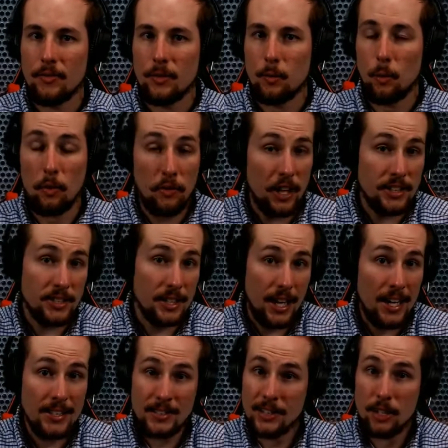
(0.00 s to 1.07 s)
Well, if that's the
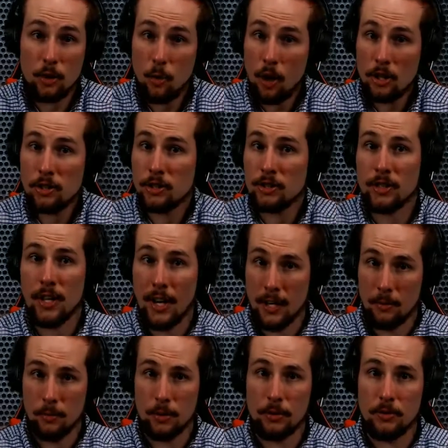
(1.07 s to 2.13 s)
case, then you are just an
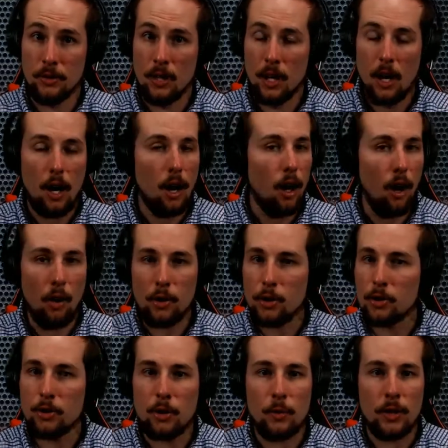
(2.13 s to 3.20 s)
animal. All you're
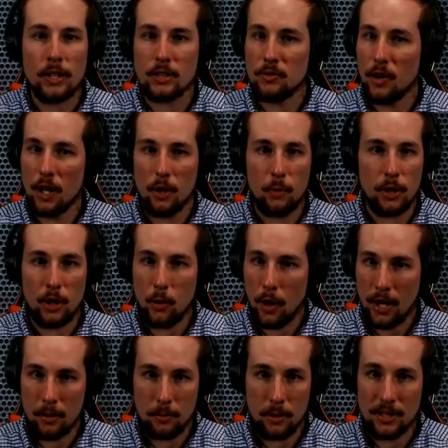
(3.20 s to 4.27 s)
doing is following your
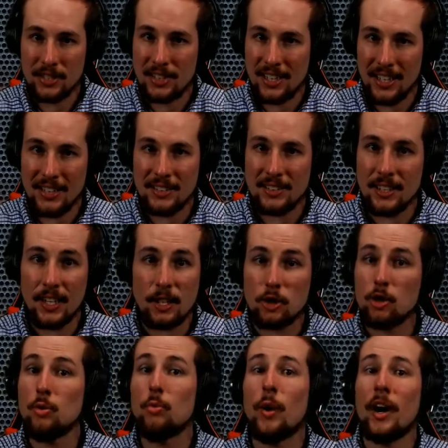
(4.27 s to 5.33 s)
animalistic instincts
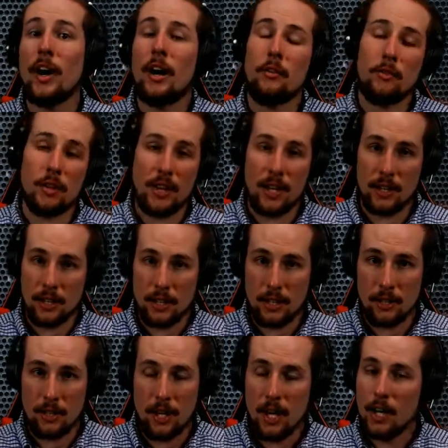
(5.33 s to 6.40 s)
to wherever they
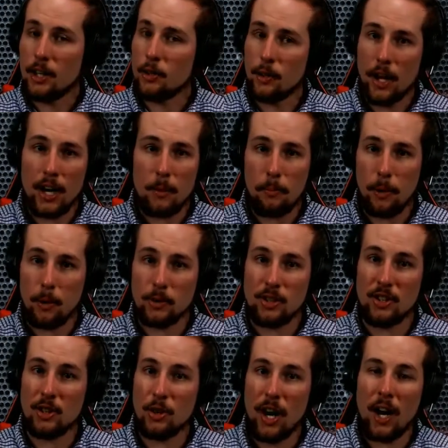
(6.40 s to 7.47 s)
lead. You're not a
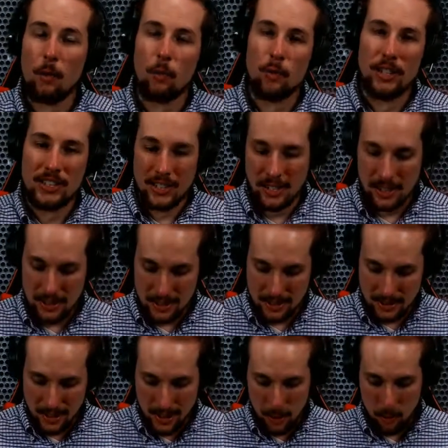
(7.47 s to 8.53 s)
person, you're not reasoning
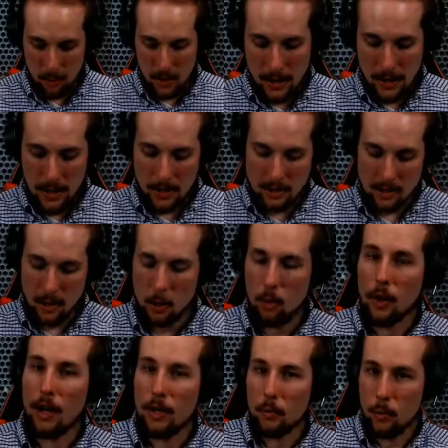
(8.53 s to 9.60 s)
this out. And so
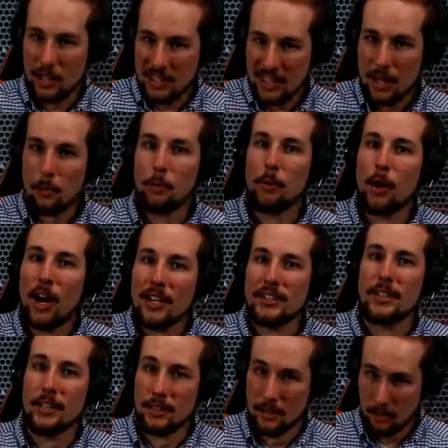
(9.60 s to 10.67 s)
we see a
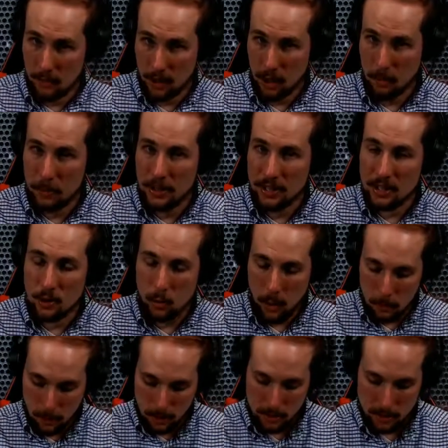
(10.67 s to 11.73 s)
process develop. And this is
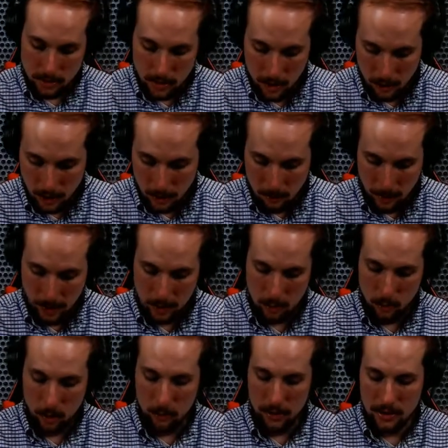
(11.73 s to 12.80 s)
what Paul is talking about in
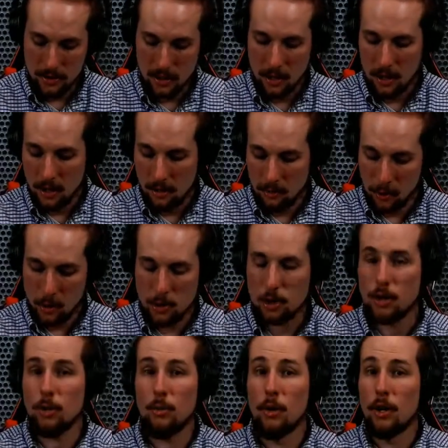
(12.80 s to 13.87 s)
Romans. First,
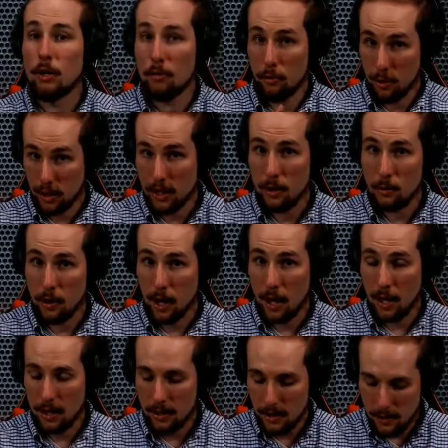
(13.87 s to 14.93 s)
you forget
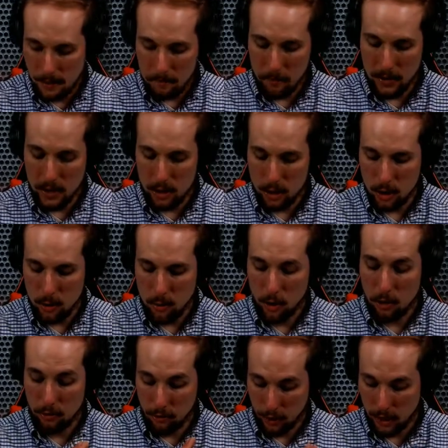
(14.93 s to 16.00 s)
God, then you
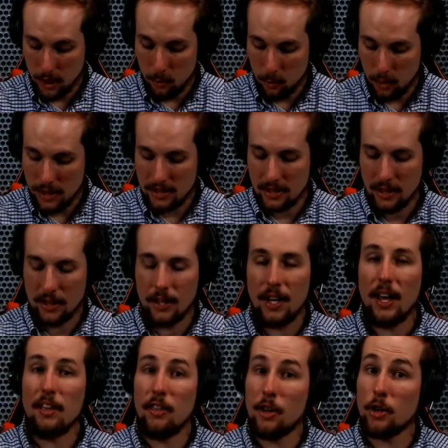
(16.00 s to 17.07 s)
forget reason,
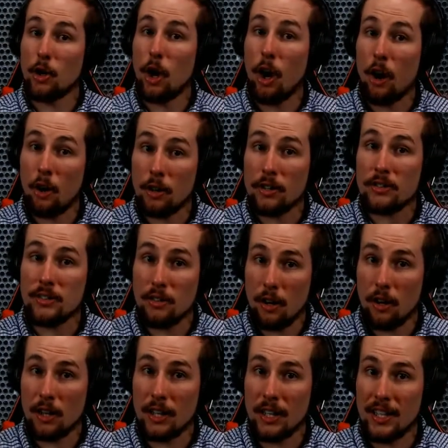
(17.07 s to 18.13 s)
then your heart is
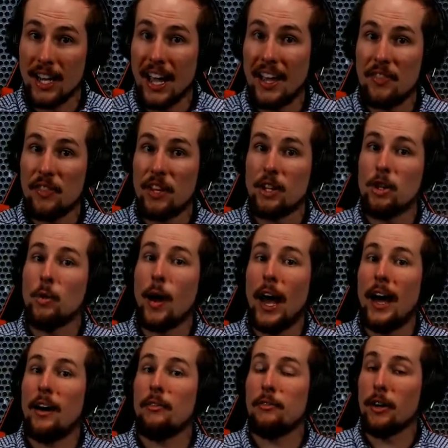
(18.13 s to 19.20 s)
darkened, and then you
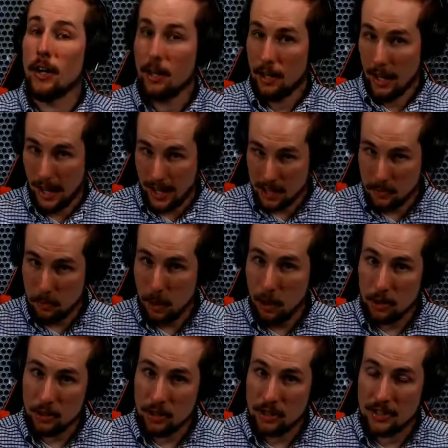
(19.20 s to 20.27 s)
have, as
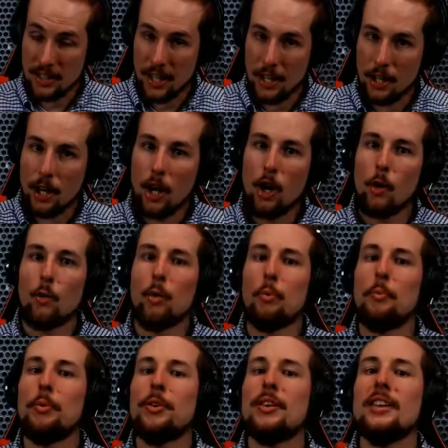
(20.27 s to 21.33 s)
Paul just said,
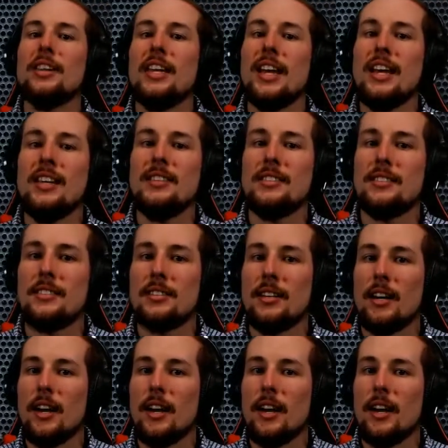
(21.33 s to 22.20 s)
replaced